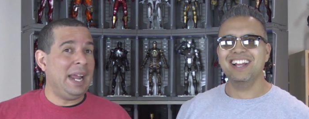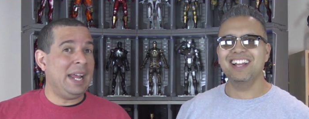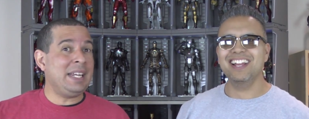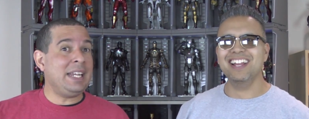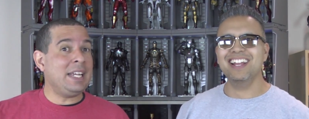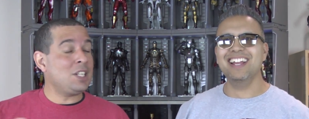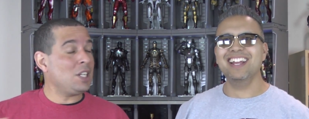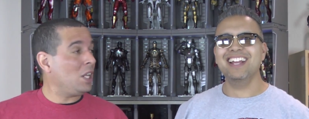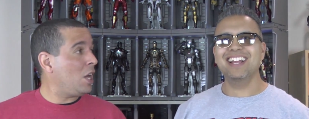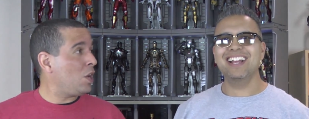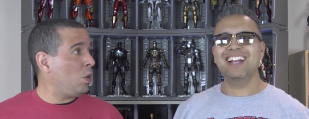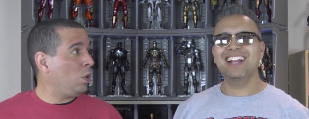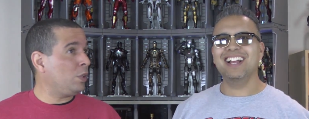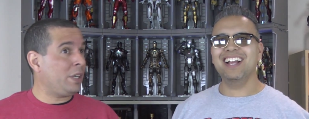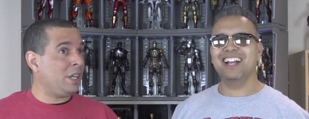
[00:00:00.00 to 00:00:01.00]
Speaker 1: and he is a
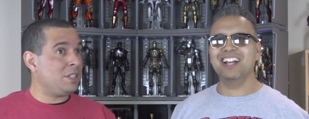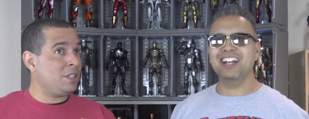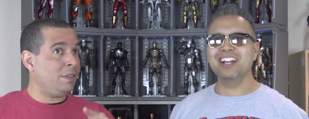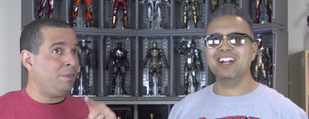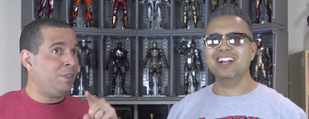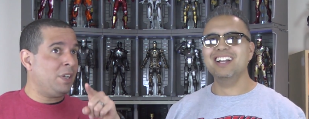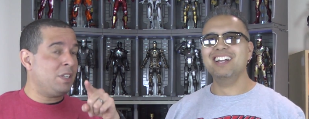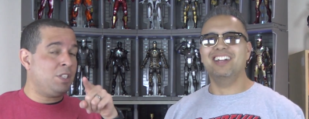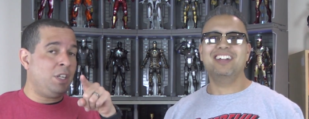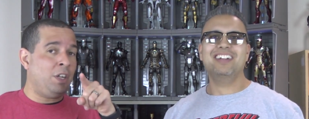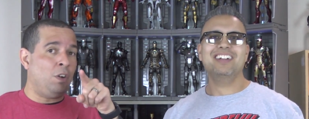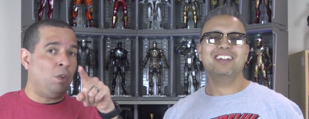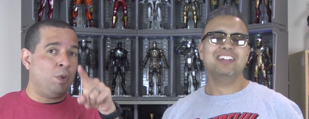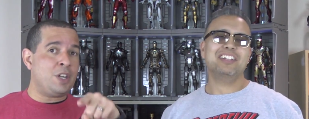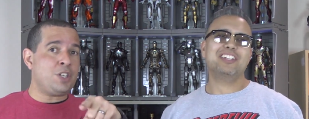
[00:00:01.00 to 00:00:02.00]
lot older because because
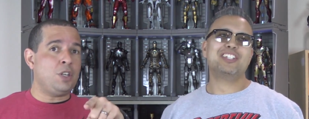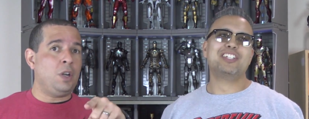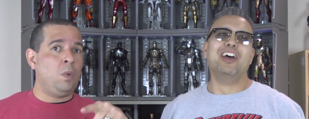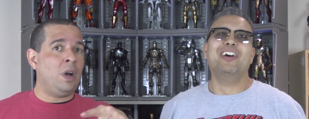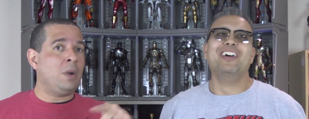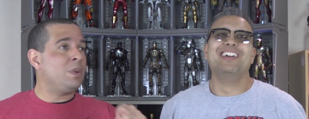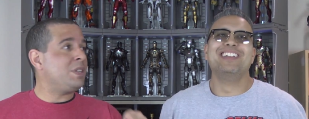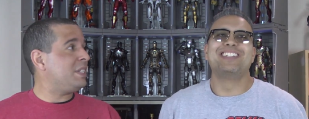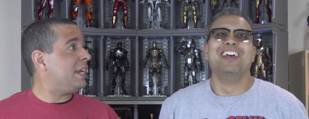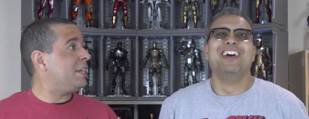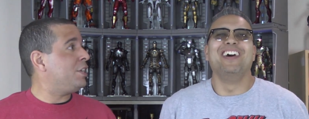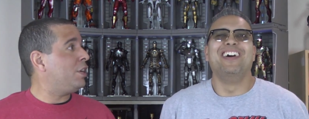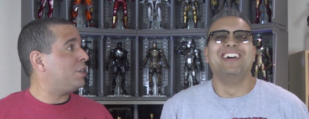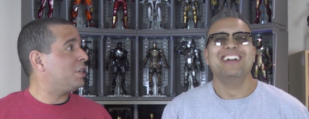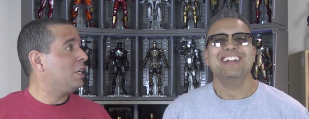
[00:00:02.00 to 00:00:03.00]
the original so, one was 10
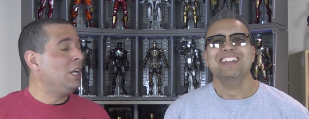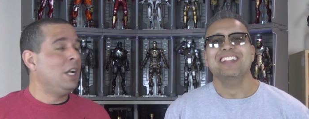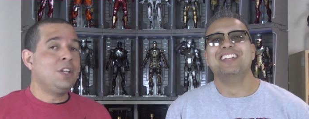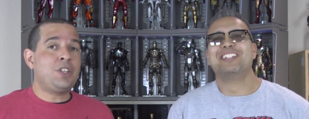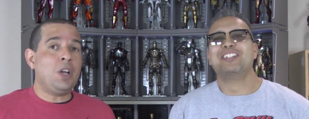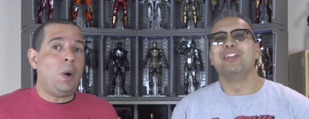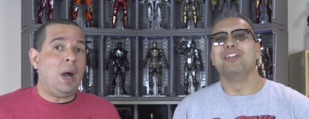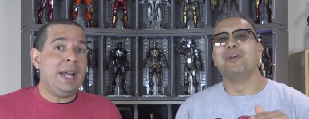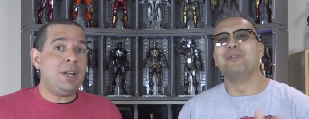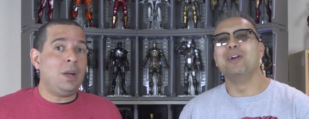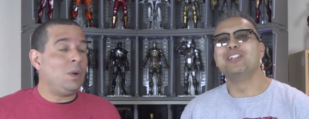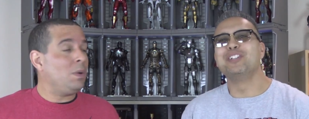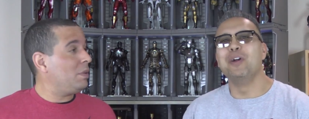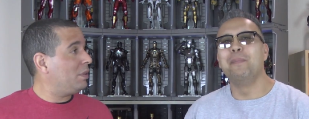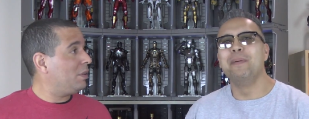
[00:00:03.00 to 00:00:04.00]
so, years. So, so the I
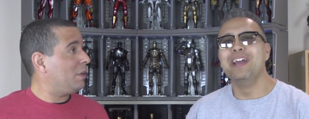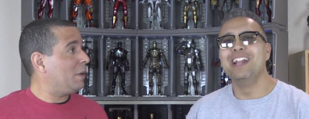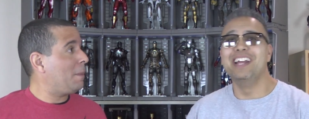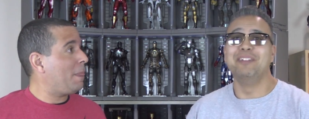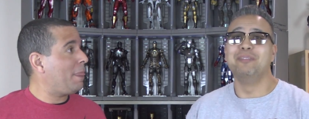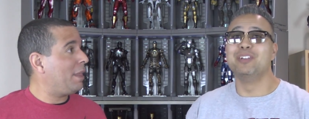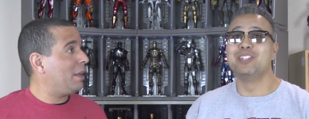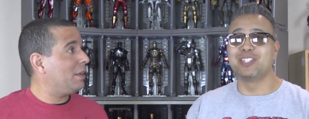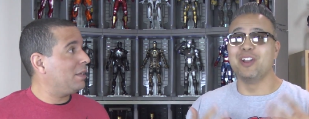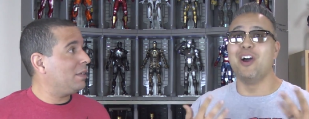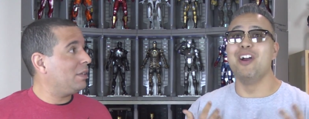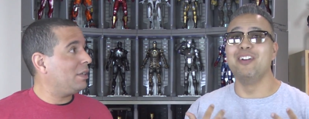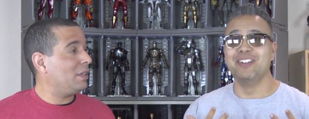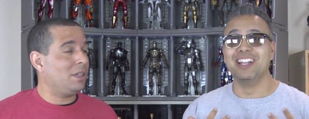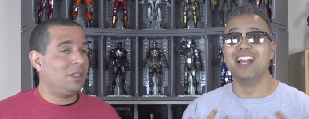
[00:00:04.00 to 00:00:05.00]
original Pinhead was
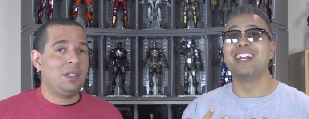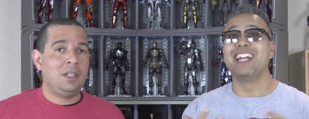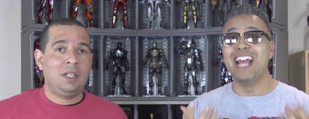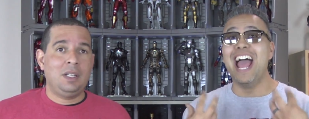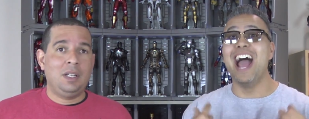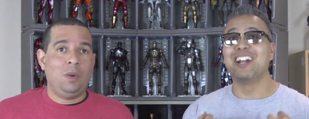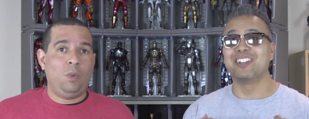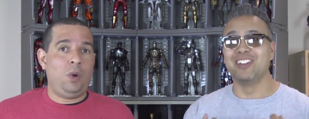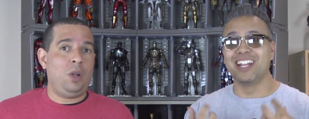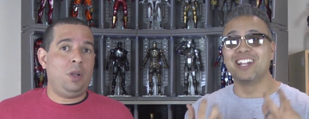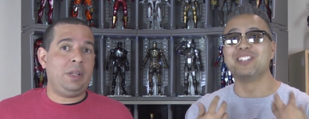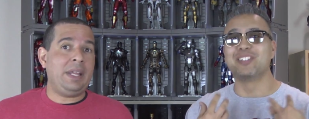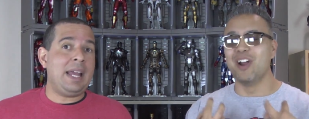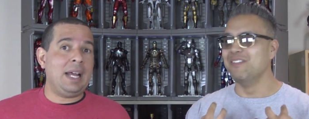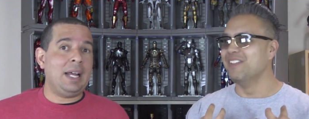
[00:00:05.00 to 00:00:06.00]
starving
Speaker 2: like an actor, well,
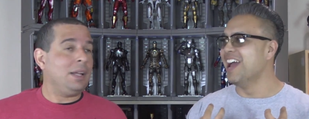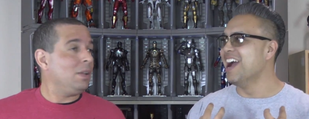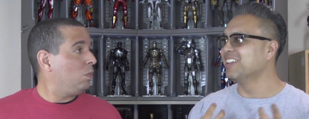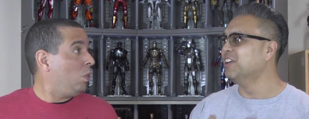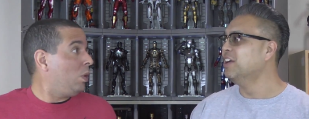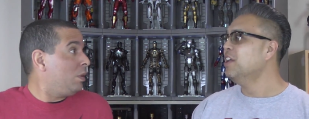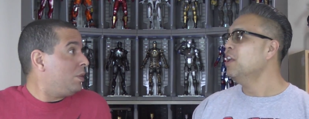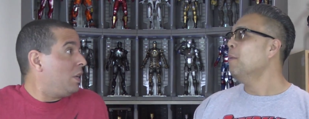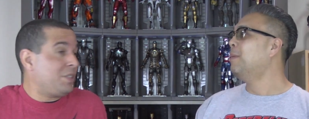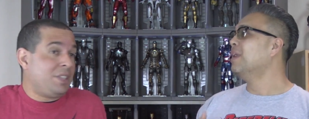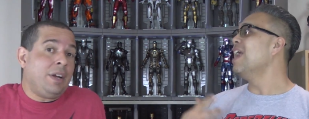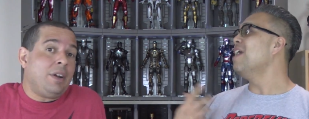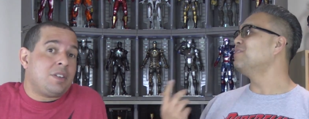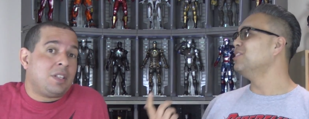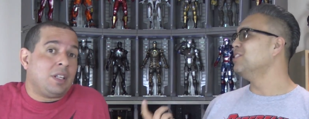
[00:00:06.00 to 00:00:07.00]
like a starving yeah. actor. Well, no, but
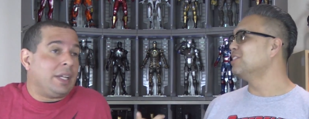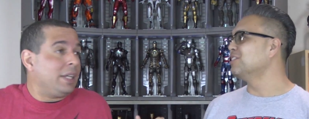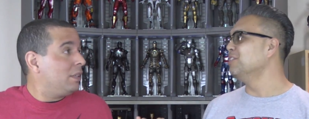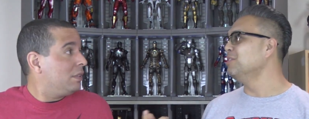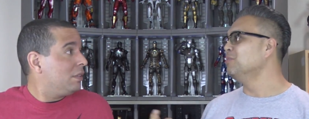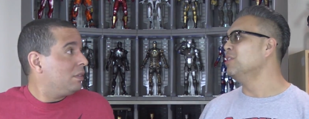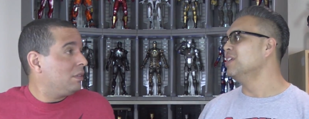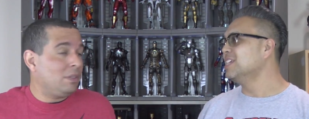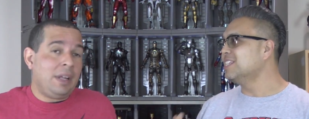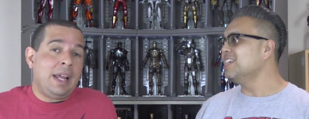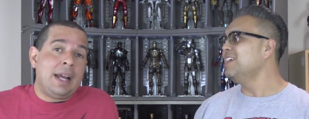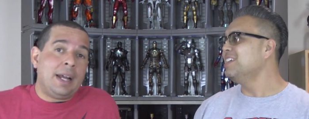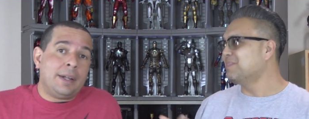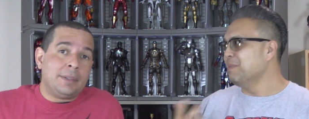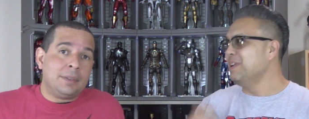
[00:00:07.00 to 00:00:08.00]
seriously. after the third one, he's,
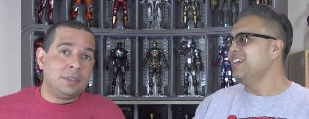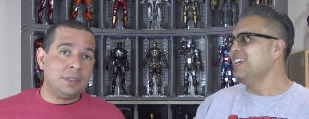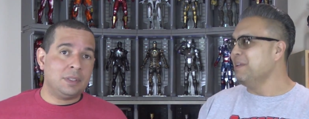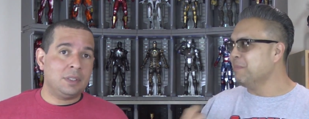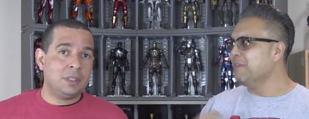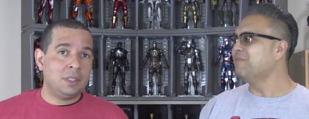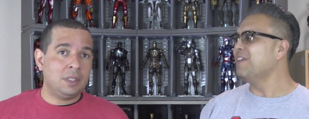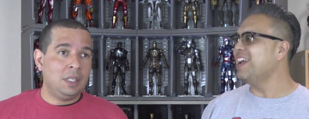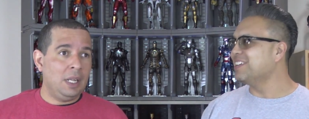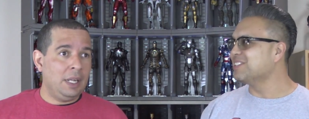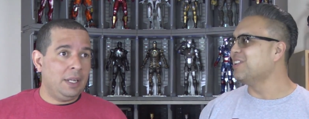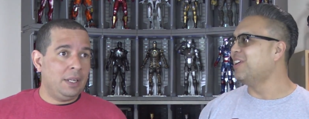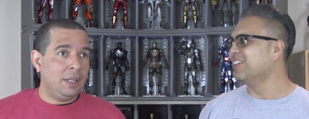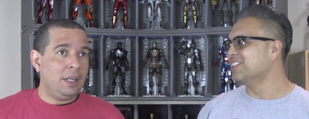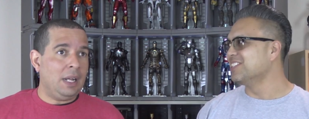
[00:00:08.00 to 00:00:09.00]
yeah. he's been eating
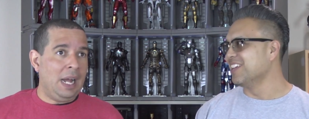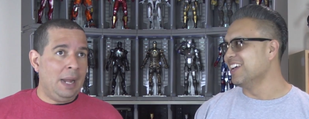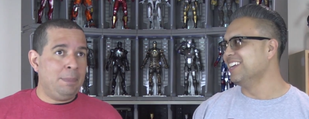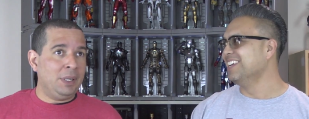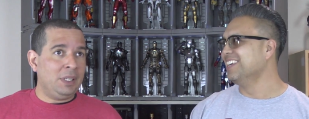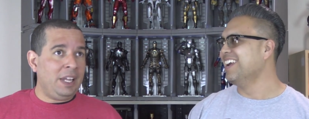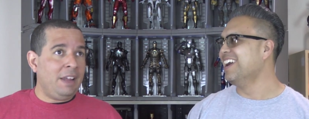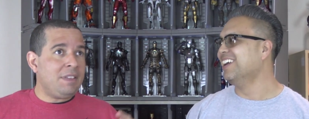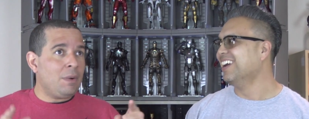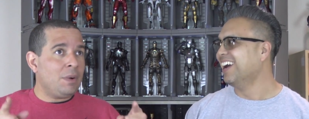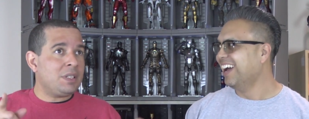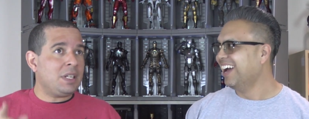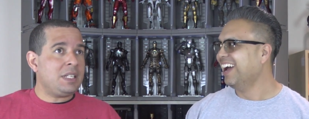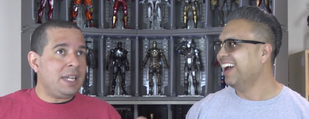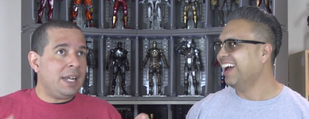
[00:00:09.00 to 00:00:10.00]
buffets all
Speaker 1: his time. I believe there
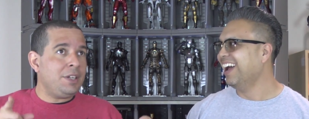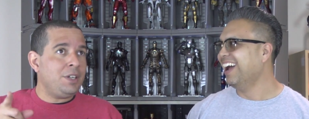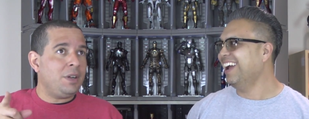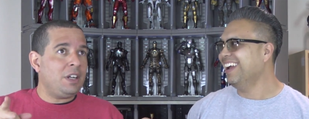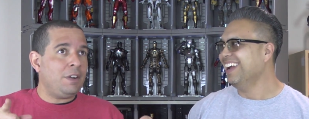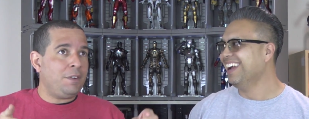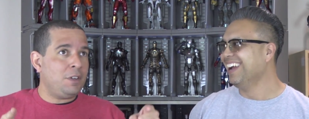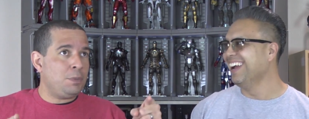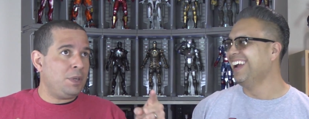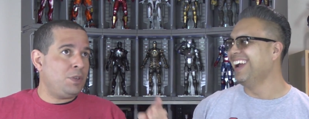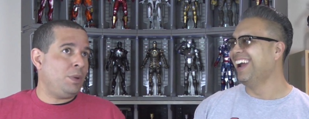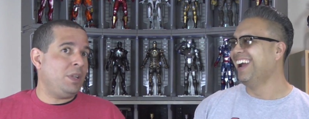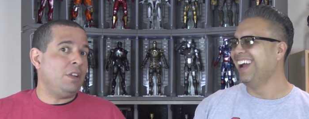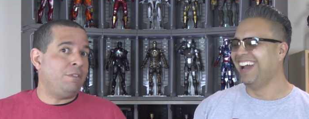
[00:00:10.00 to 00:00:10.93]
was a 10 year difference between